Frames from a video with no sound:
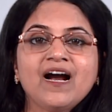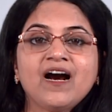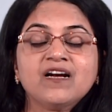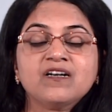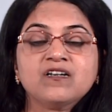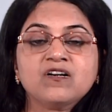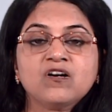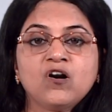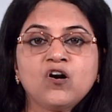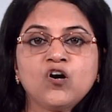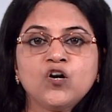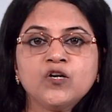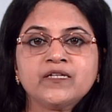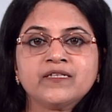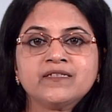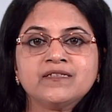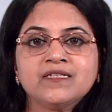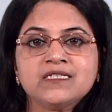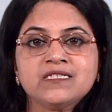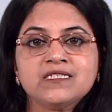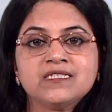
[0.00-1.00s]
are called
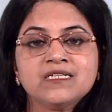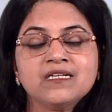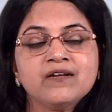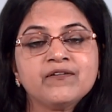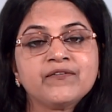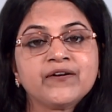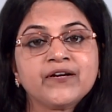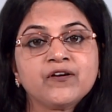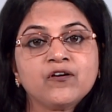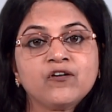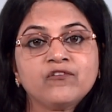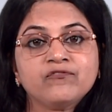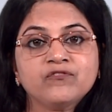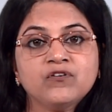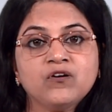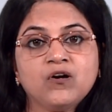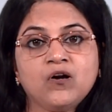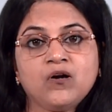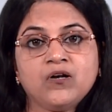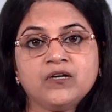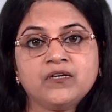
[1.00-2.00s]
the children of
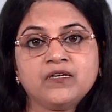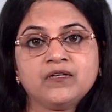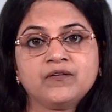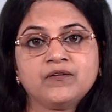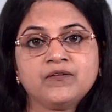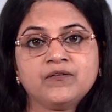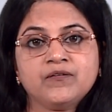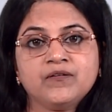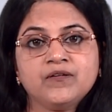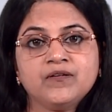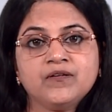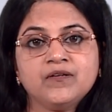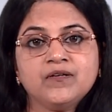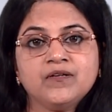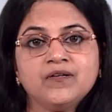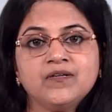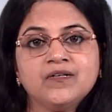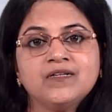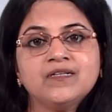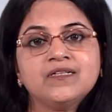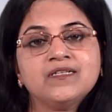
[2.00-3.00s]
God."
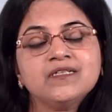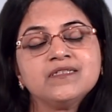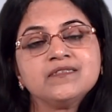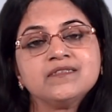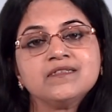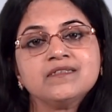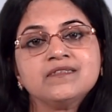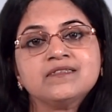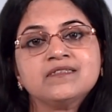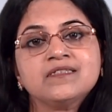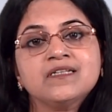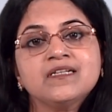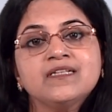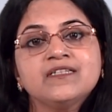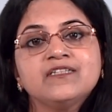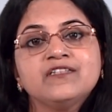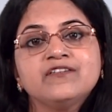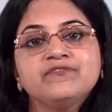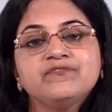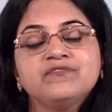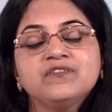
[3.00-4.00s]
This is
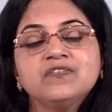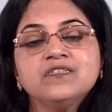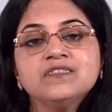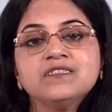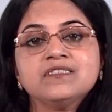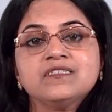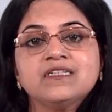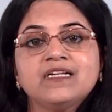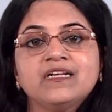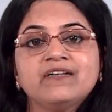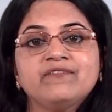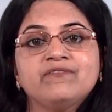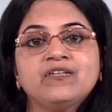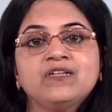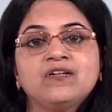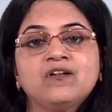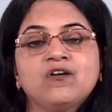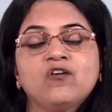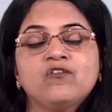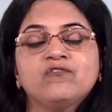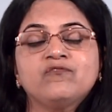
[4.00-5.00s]
the first
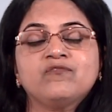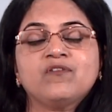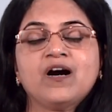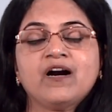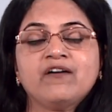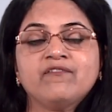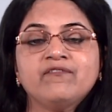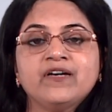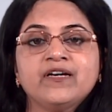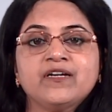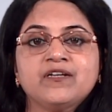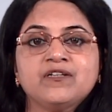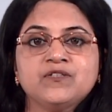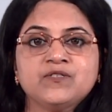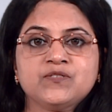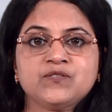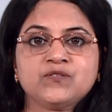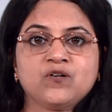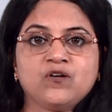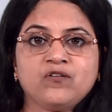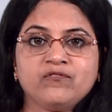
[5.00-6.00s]
level of
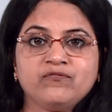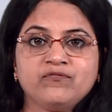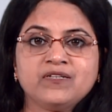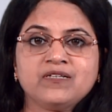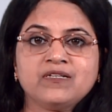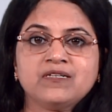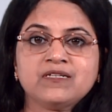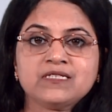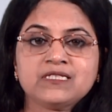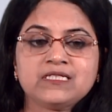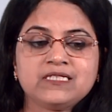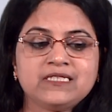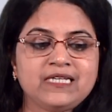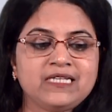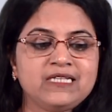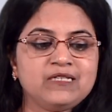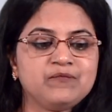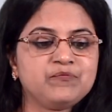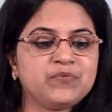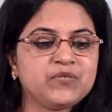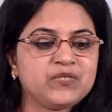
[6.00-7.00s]
awareness of a
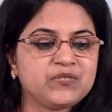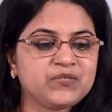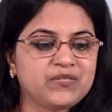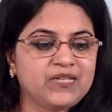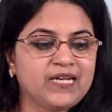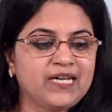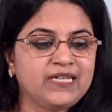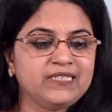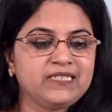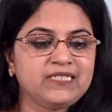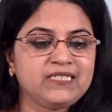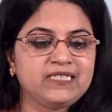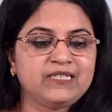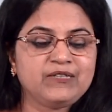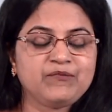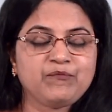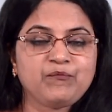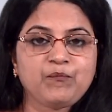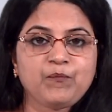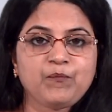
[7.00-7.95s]
Christian personality.